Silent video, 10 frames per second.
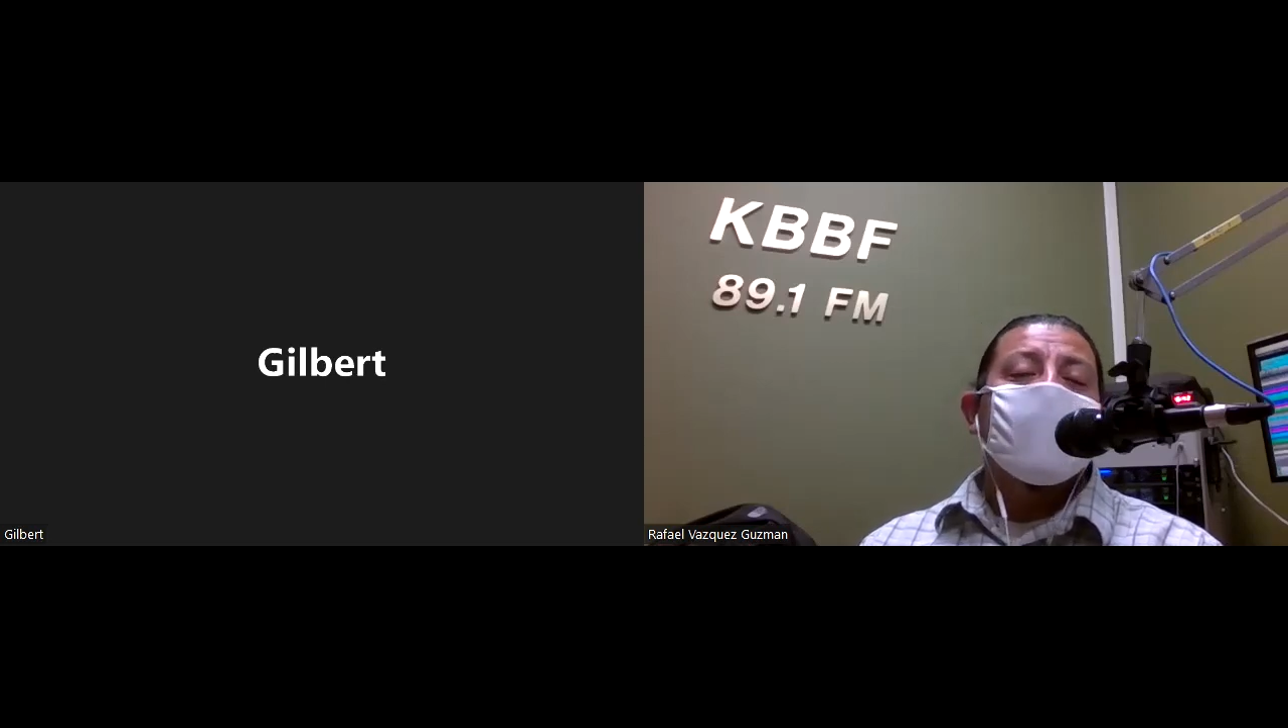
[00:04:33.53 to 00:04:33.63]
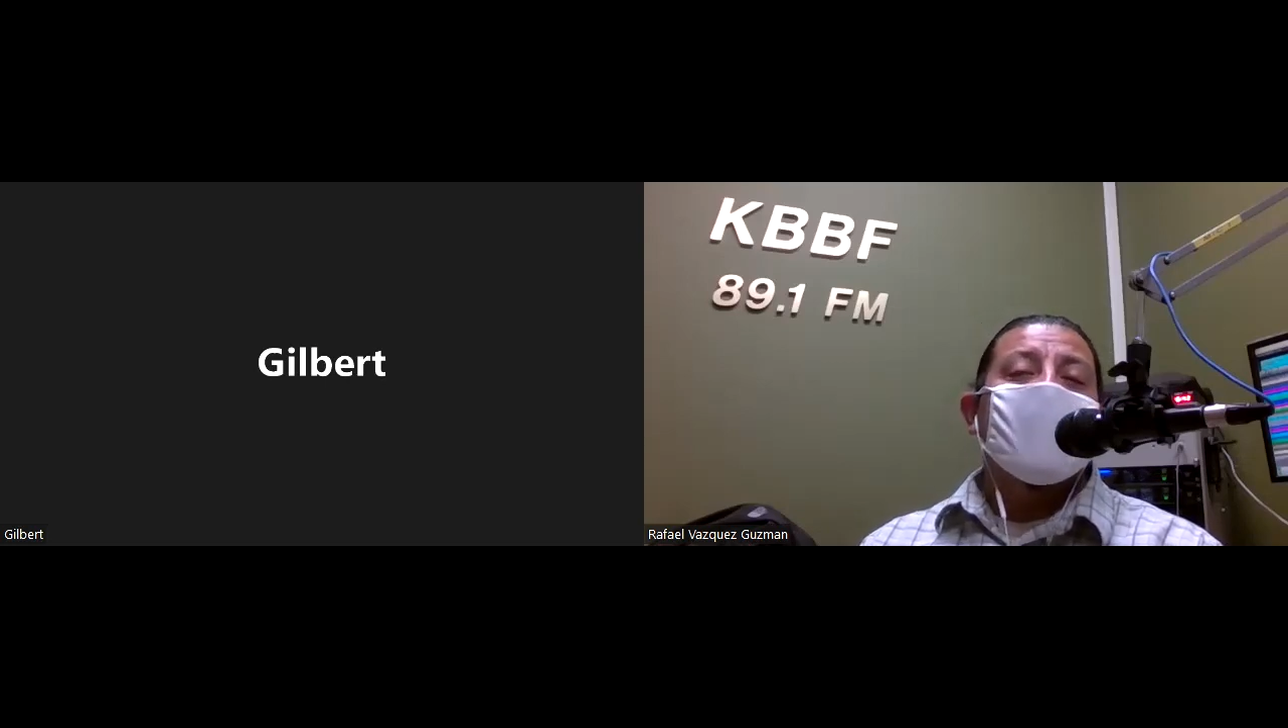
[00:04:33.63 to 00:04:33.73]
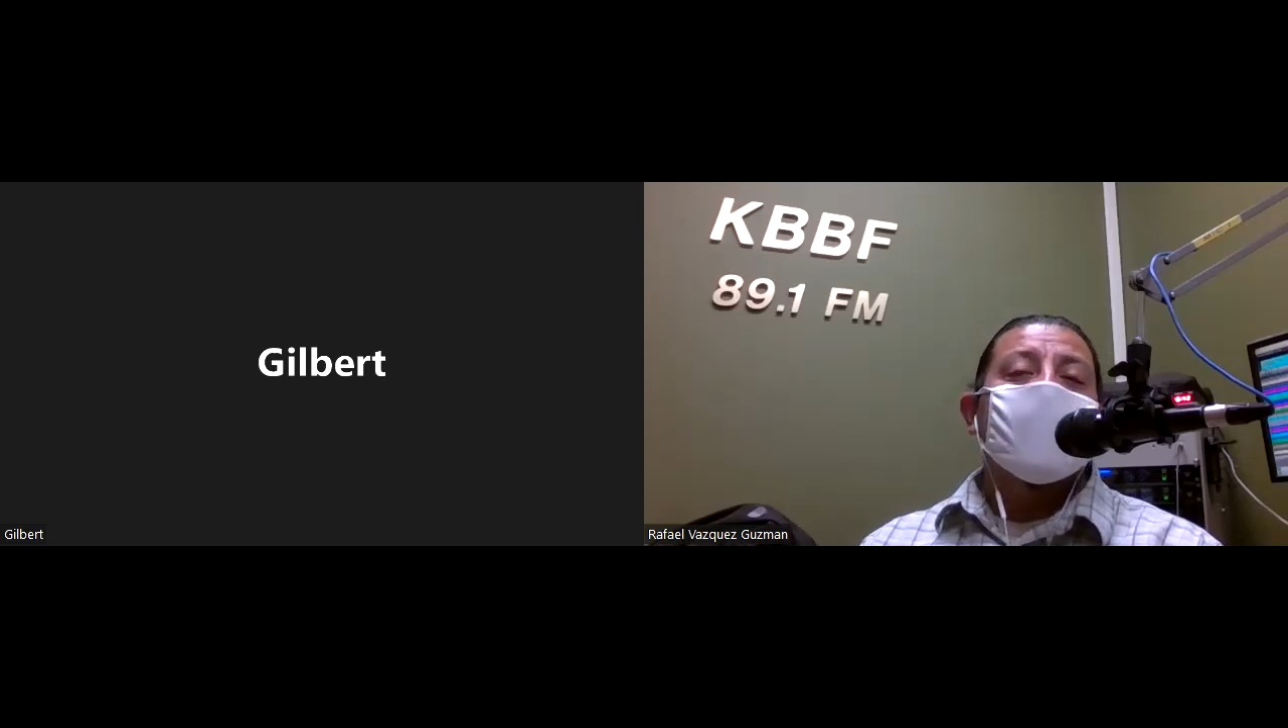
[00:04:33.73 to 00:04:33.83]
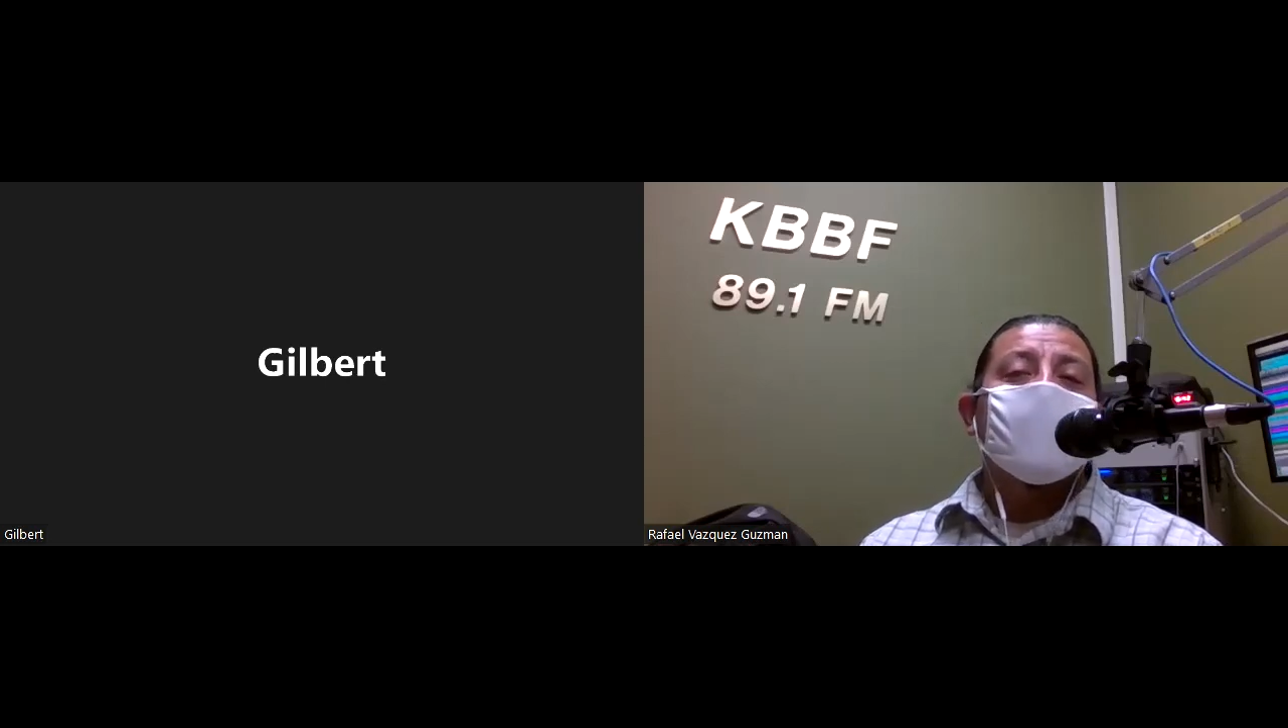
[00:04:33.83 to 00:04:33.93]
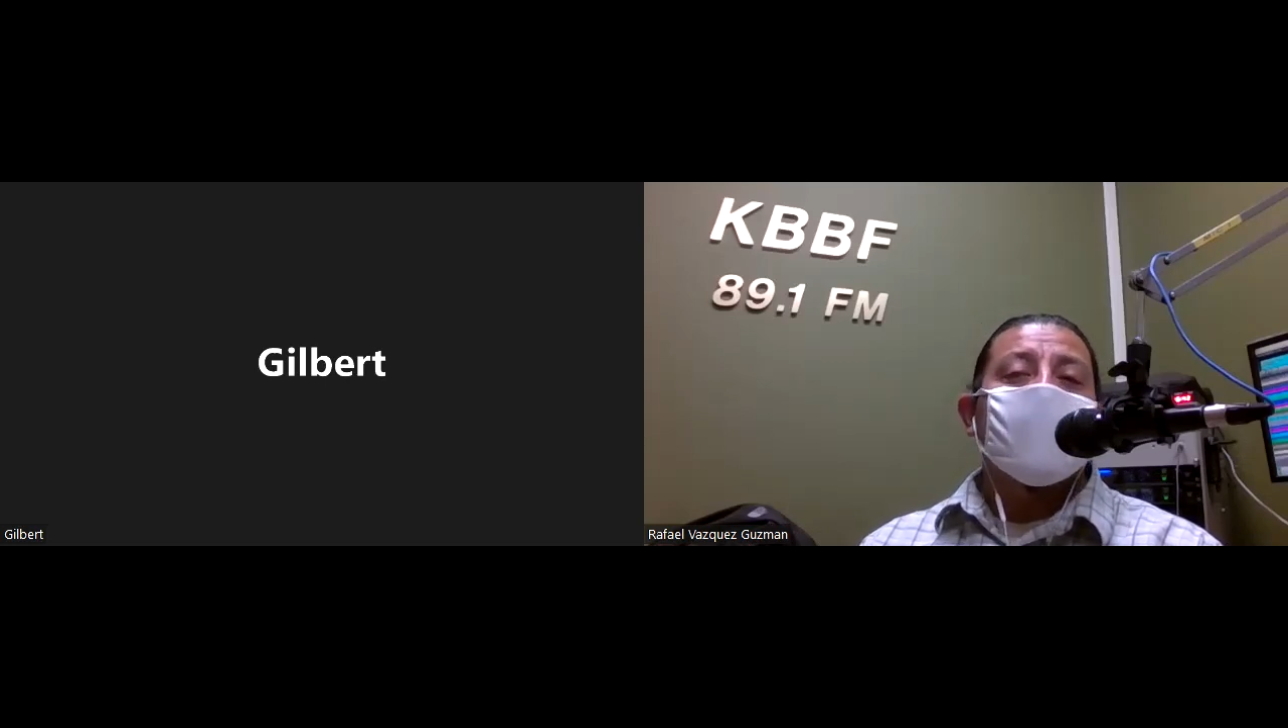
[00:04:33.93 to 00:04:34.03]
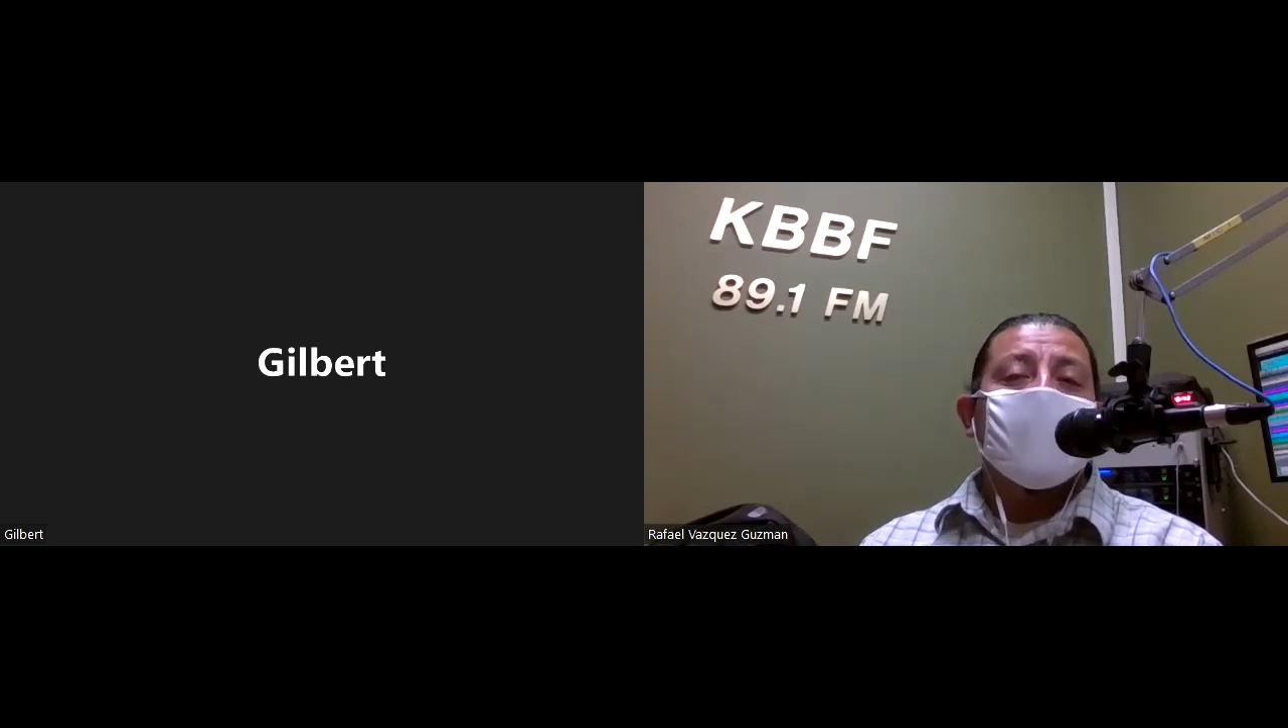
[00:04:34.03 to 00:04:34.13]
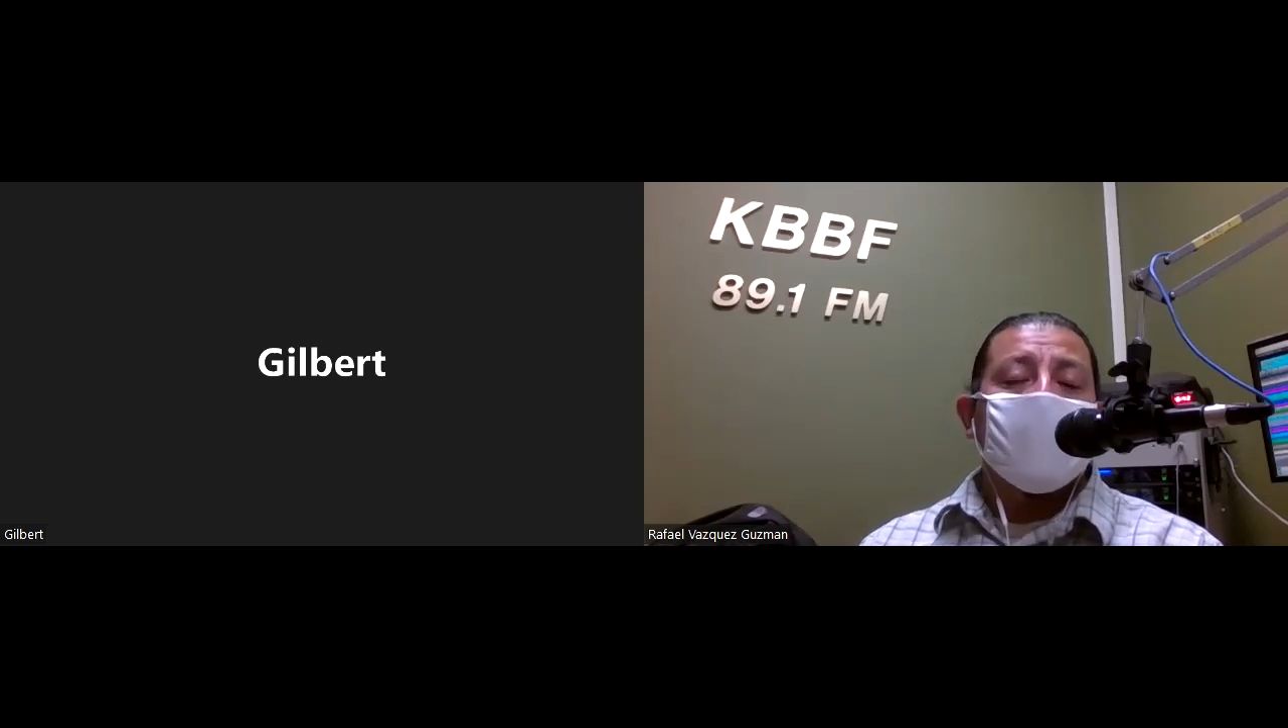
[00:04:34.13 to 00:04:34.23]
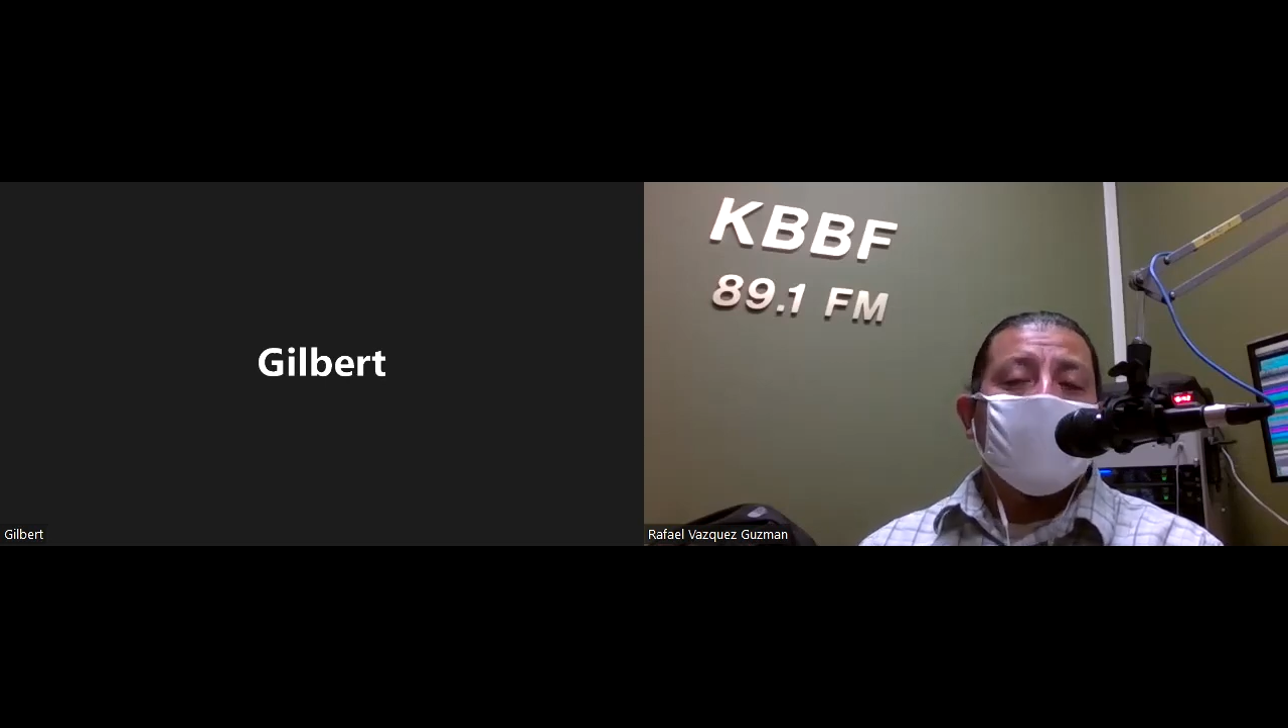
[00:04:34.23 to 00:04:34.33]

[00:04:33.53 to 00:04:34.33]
make sure that